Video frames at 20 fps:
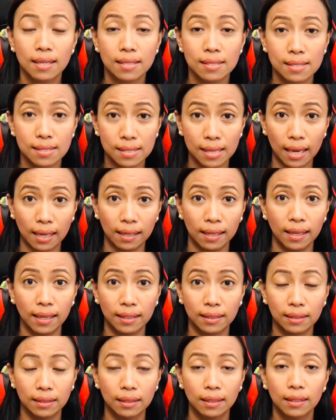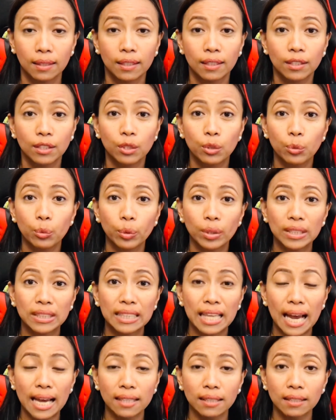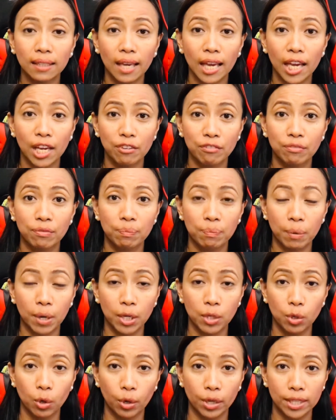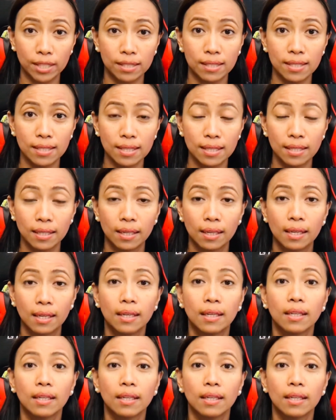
Second, you will not have priority